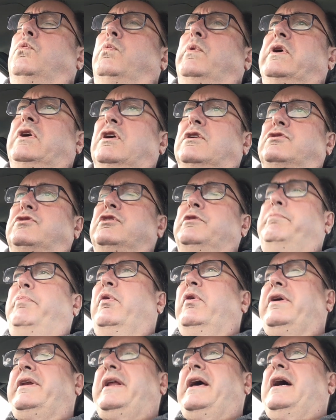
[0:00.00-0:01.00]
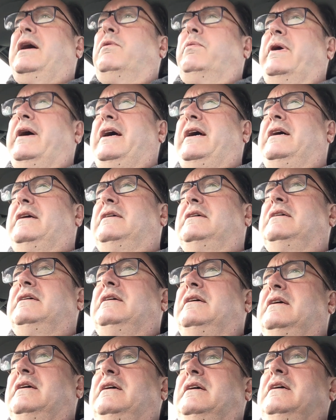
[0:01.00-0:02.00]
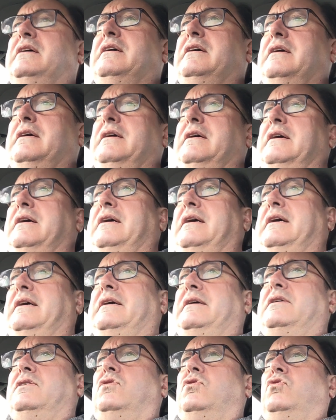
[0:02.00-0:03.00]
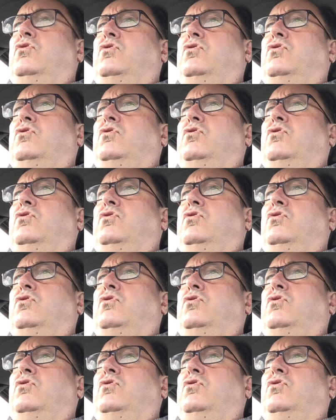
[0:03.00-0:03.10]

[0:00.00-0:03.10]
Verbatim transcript: we got to the point now where uh,